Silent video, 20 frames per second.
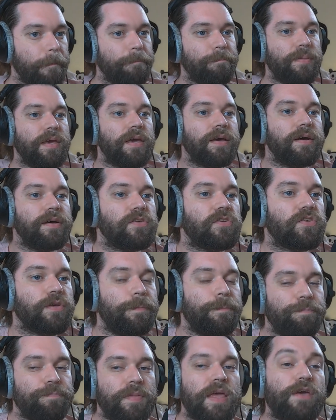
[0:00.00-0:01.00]
Because
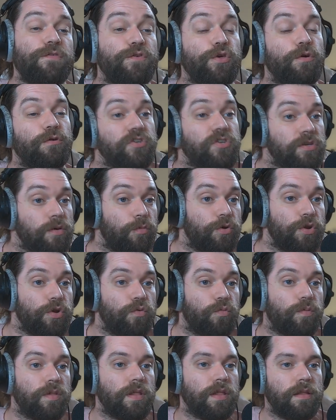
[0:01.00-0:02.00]
if you're someone
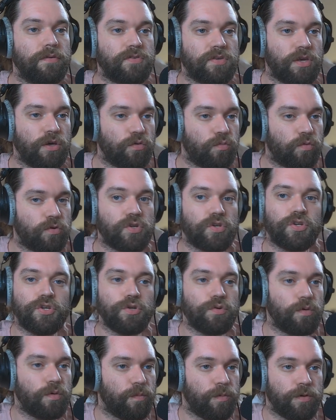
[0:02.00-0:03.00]
who really loves Guild Wars
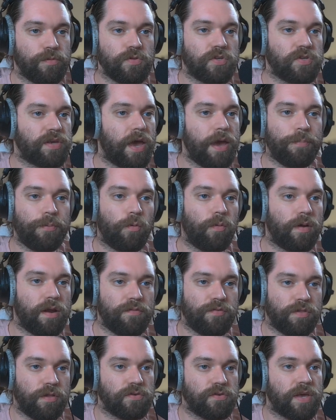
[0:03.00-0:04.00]
2 or RuneScape or
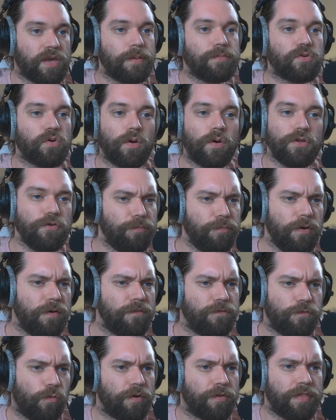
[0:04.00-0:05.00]
whatever those games are, and you've put
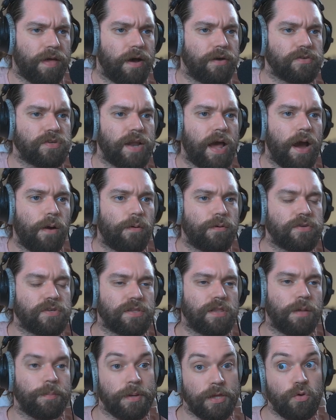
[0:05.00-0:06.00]
4,000 hours
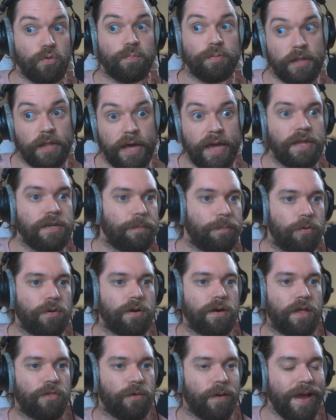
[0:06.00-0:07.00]
in them, and you plan to put
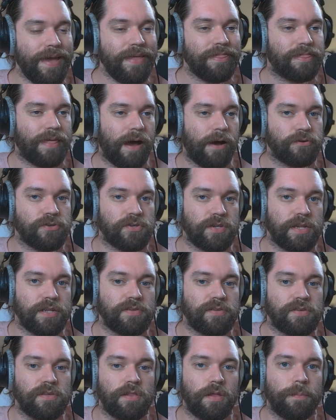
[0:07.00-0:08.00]
another 8,000
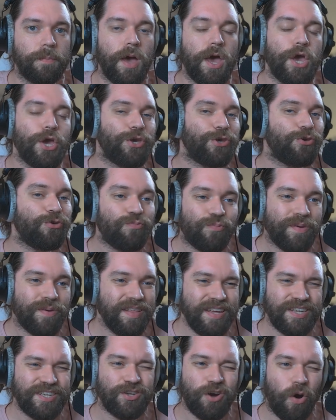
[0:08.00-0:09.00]
into them, you
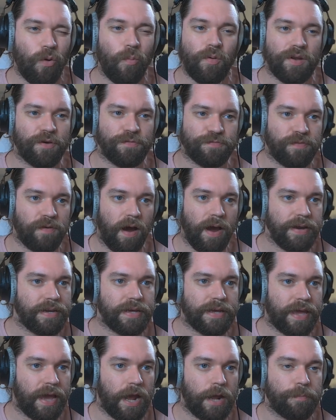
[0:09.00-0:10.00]
really don't want to find a
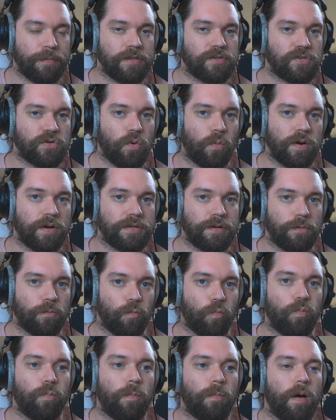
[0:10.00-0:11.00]
game that's going
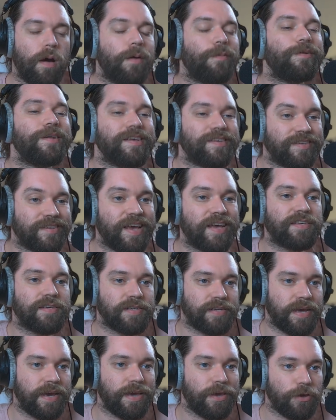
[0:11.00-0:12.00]
to
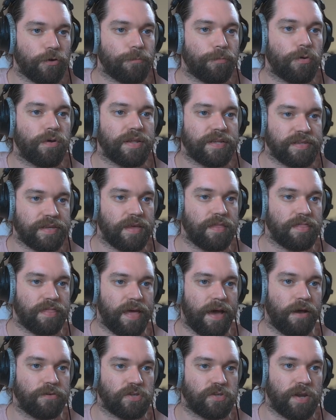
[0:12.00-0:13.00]
necessitate you putting
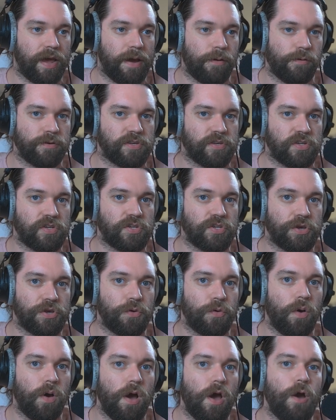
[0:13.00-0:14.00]
10,000 hours
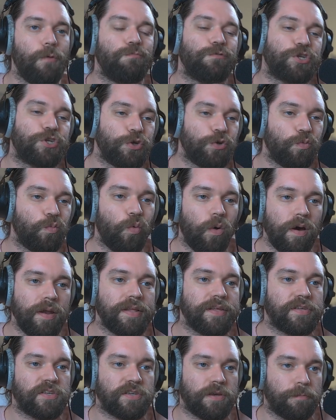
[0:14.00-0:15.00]
into. What you want
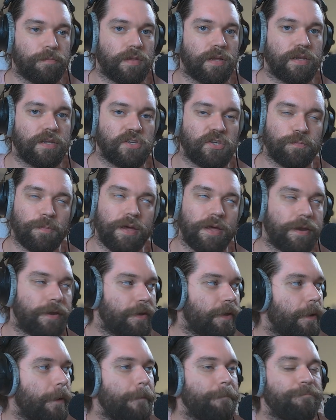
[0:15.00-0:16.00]
is something to
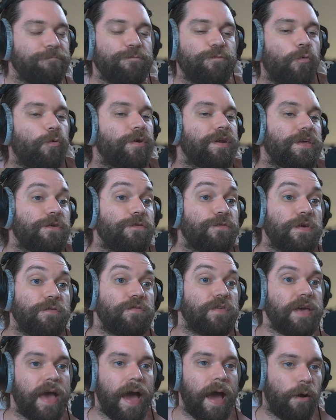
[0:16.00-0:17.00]
spend 40,
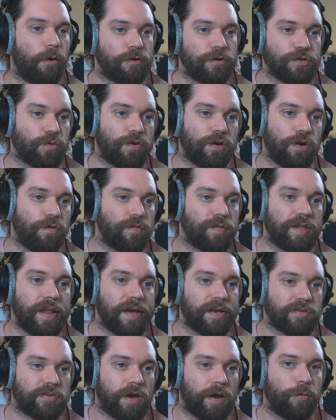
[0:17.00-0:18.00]
50 hours on over the
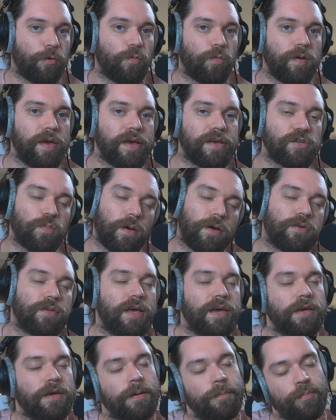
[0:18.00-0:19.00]
next couple weeks while you're
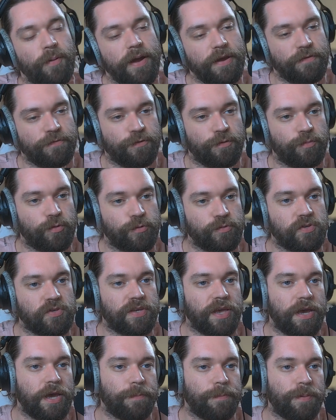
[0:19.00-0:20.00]
taking a break from
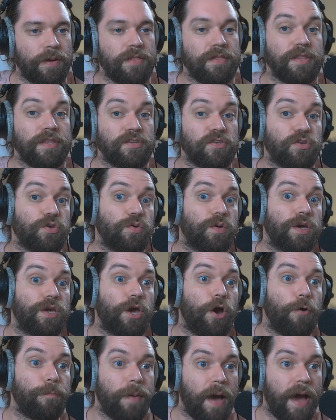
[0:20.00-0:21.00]
RuneScape, and so you can
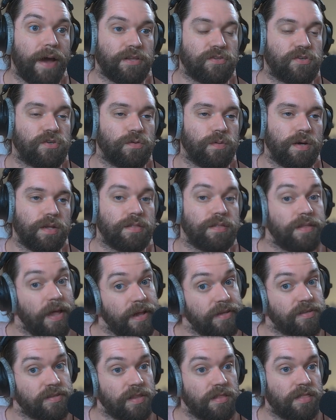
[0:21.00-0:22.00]
go back to it.
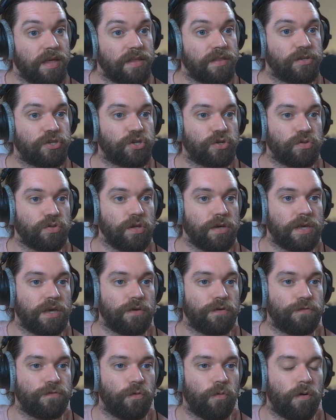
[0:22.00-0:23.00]
That's the thing that you're
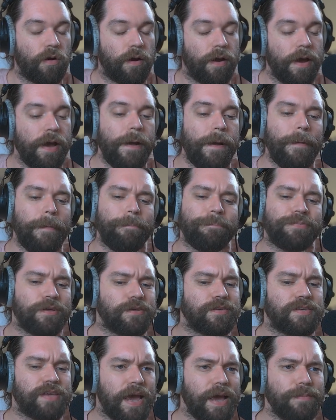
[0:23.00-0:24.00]
looking for.
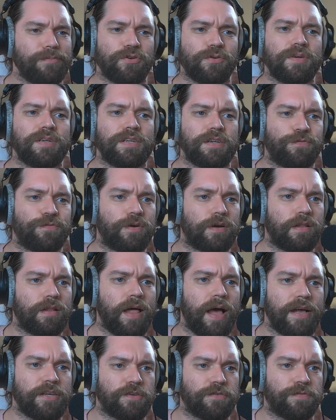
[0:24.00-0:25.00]
These games are in different
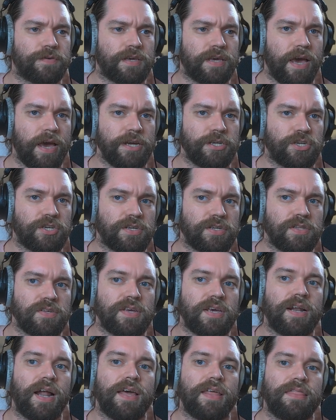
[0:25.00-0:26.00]
classifications,
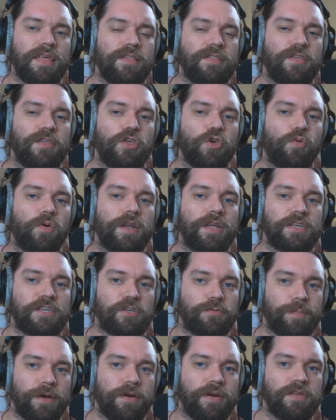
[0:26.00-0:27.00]
and I think that you can
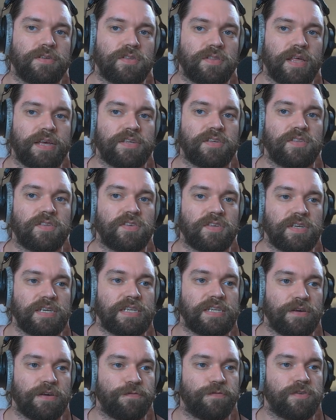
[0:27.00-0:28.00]
experience things and see
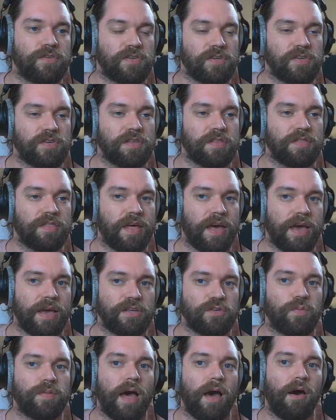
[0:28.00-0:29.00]
differences in
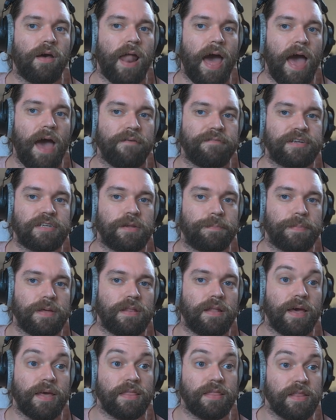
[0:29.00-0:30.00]
things without having to be
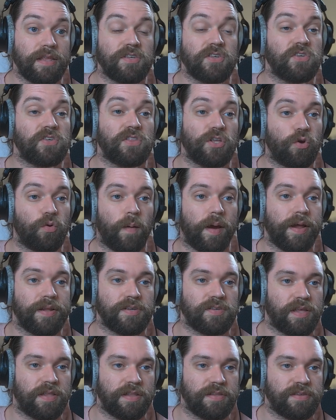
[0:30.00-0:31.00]
like, this is the
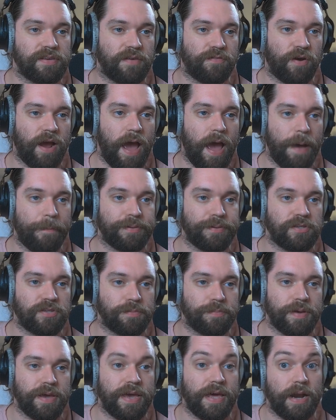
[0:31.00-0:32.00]
greatest thing that's ever happened to
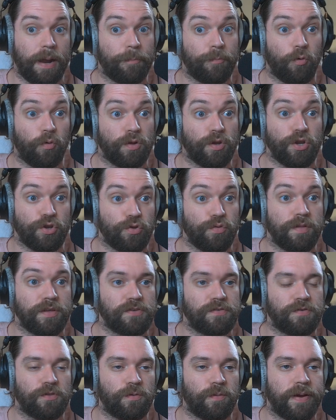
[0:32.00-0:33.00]
me, and I'm going to do this
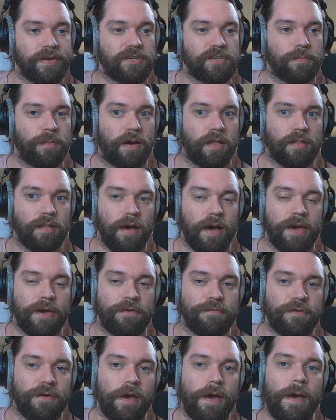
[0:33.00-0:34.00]
for the rest of my
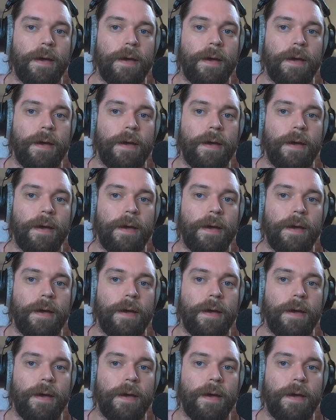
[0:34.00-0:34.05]
life.